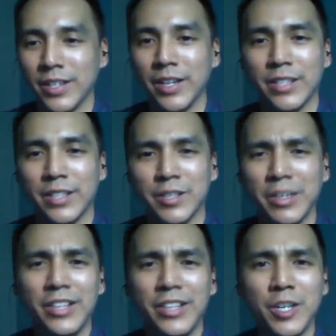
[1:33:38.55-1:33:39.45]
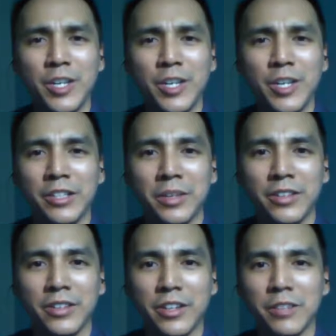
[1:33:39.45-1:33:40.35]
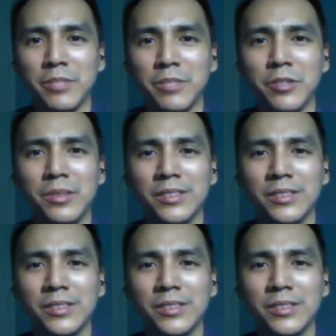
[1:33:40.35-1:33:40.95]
Is there anything you wanted to plug there, Blue?